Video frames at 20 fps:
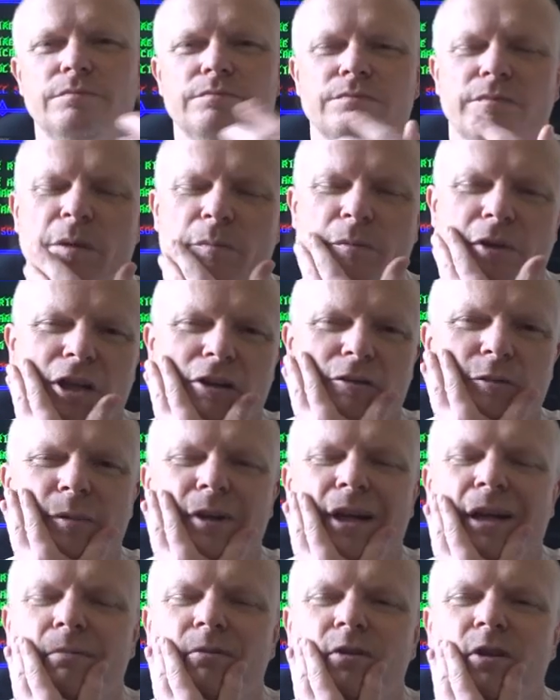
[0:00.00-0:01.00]
an emulator on my
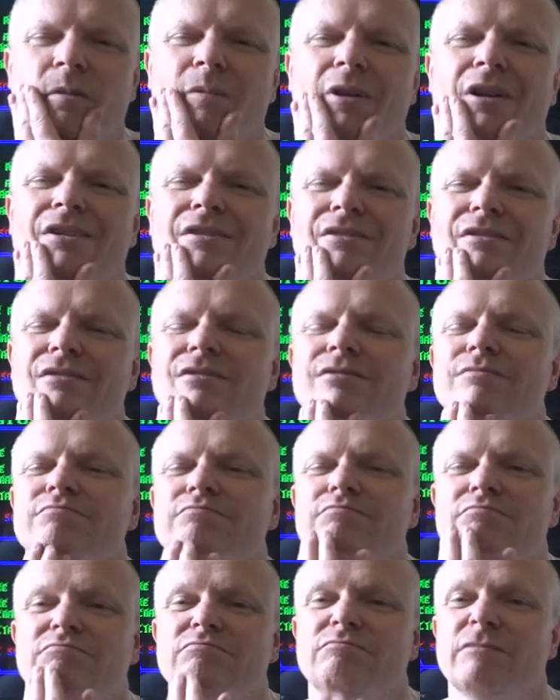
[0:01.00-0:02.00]
laptop, I can
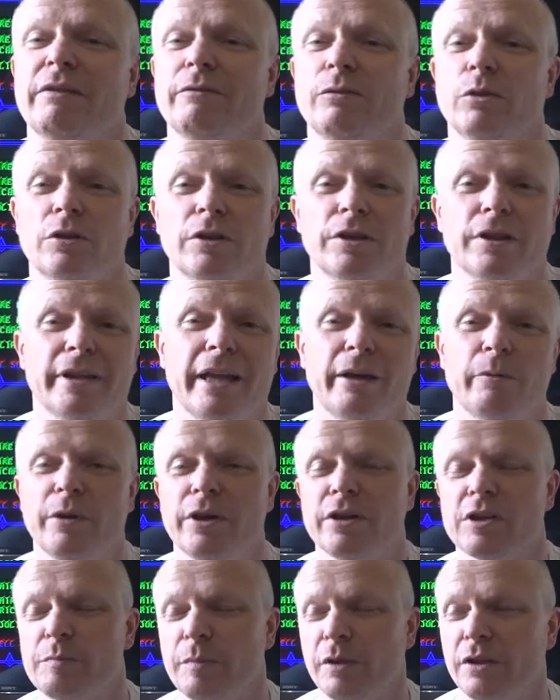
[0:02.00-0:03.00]
have a look at it that way
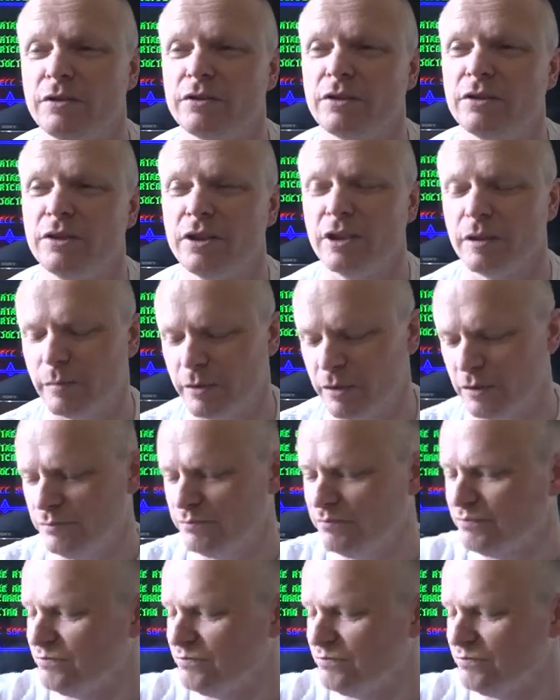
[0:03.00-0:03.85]
I suppose, can I? But